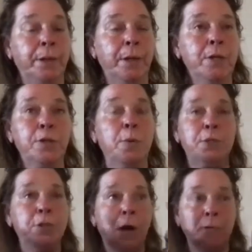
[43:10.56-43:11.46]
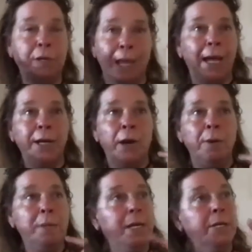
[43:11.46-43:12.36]
So it's not relying
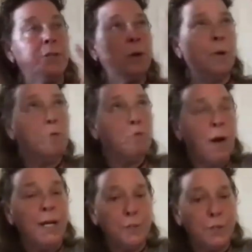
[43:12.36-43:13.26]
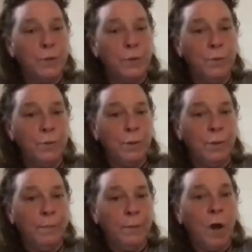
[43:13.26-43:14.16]
on me, it's going right to
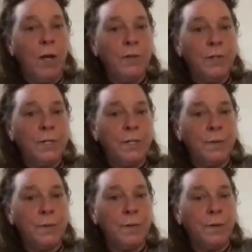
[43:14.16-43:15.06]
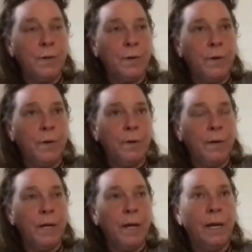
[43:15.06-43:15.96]
consciousness uh, or the, or
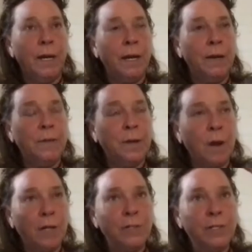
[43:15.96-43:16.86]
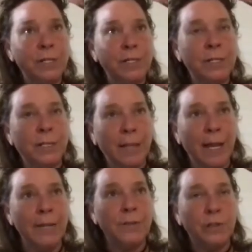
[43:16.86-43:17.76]
in, in the consciousness, the
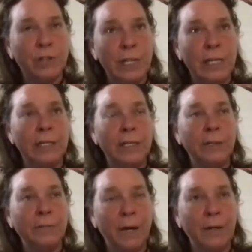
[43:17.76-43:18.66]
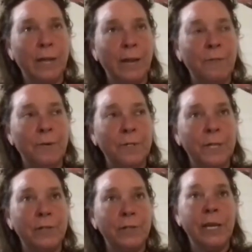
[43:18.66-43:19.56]
light, the chi, the vital life force
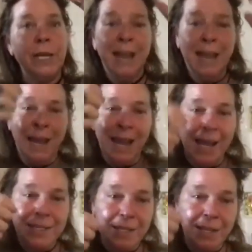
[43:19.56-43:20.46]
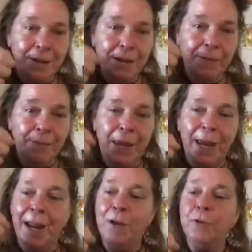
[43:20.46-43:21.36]
energy has in,
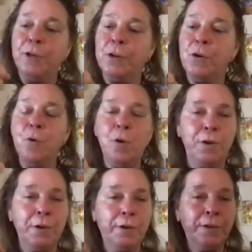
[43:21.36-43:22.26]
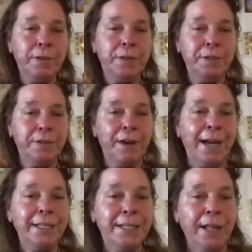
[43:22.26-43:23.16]
at every core, the
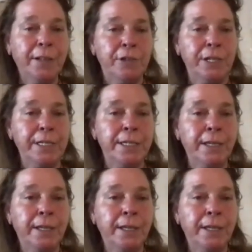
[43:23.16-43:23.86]
divine intelligence.